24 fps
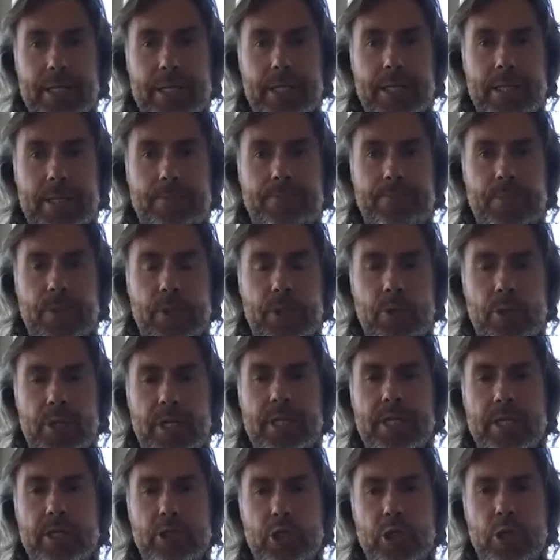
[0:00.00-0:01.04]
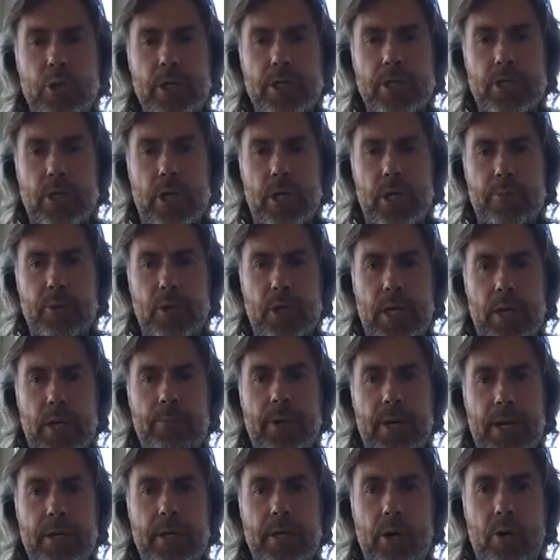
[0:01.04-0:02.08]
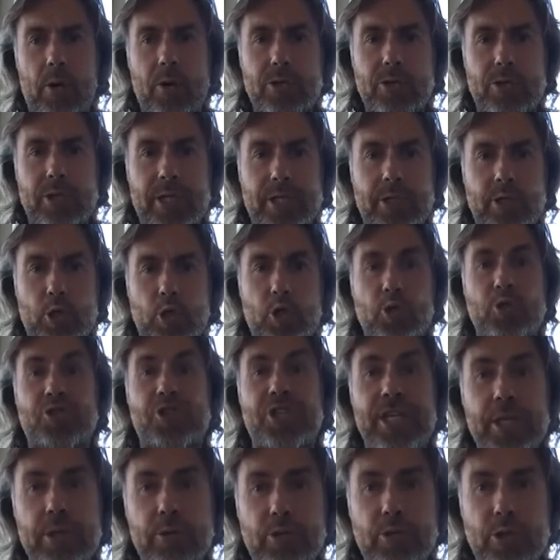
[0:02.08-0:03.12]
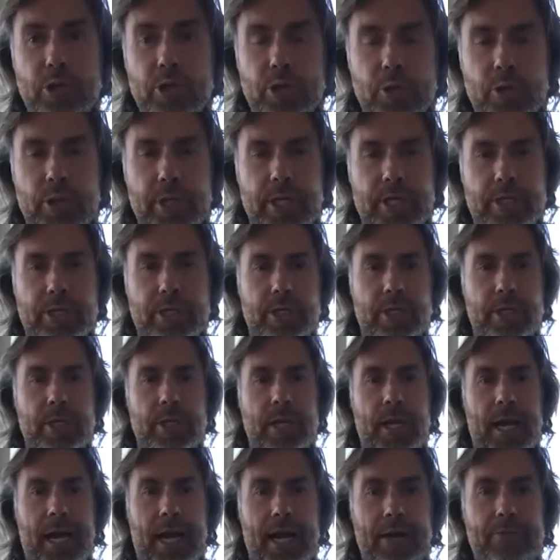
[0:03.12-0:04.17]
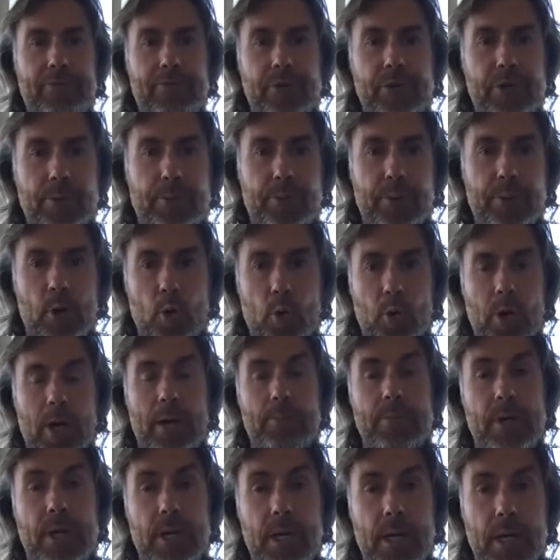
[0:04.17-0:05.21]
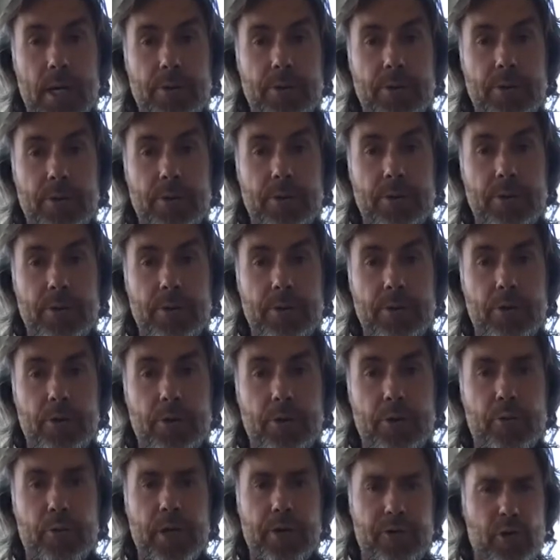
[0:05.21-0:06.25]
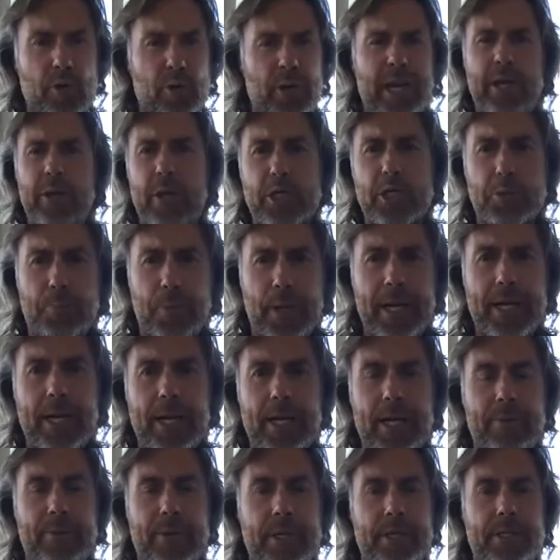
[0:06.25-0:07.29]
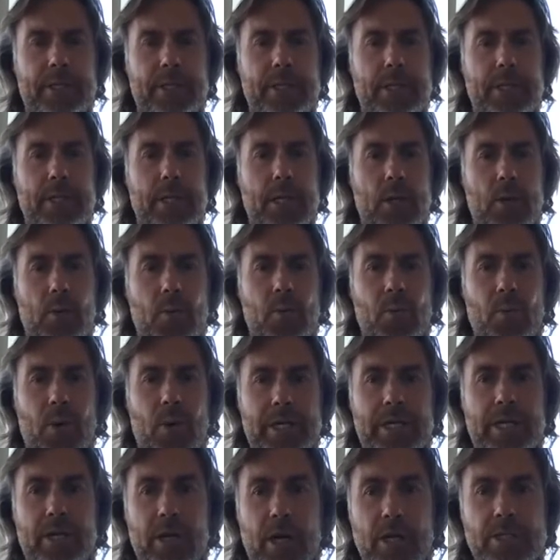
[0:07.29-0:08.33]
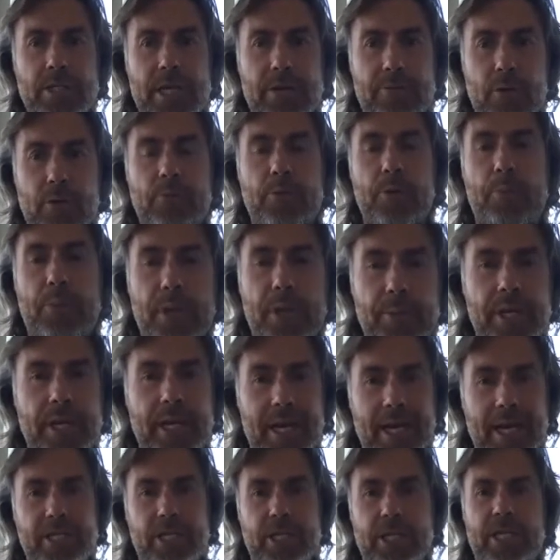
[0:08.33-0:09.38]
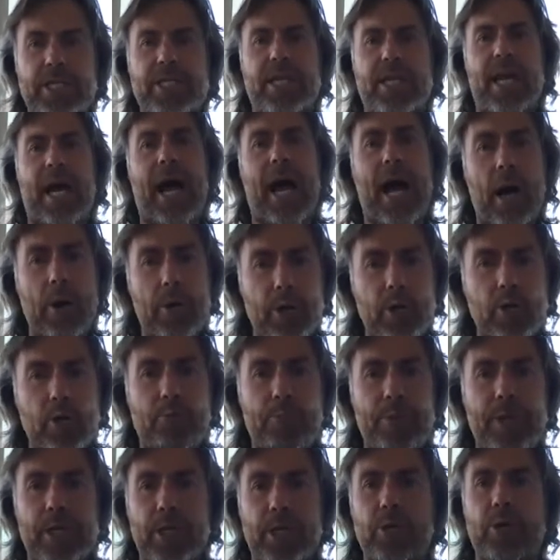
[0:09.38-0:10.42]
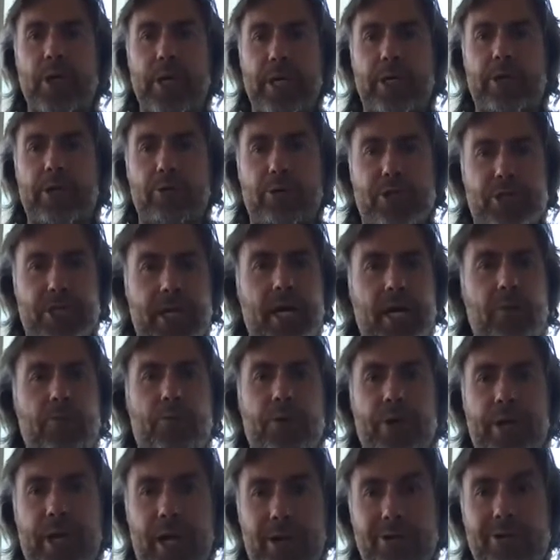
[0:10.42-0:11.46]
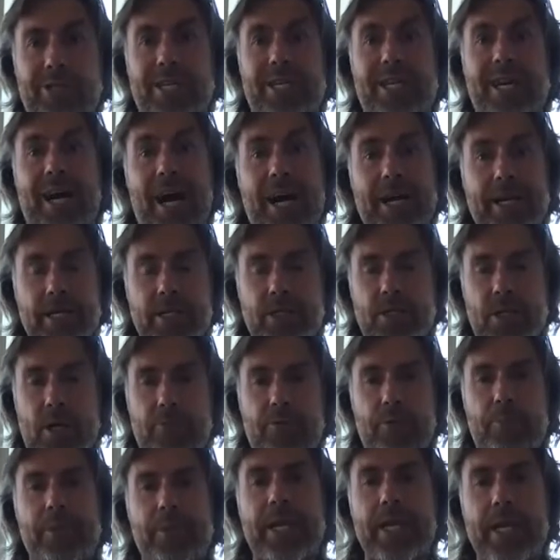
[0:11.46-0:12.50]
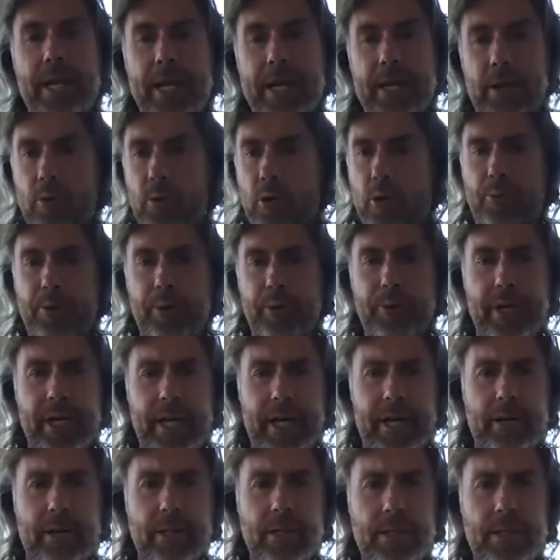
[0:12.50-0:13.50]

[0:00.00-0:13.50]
you did this during Startupbootcamp, and I know also that you continue to do this after the program, the three of you. Can you explain a little bit what the concept of the pre-mediation is and how you've been doing it yourself without the guidance of a mediator or a pre-mediator?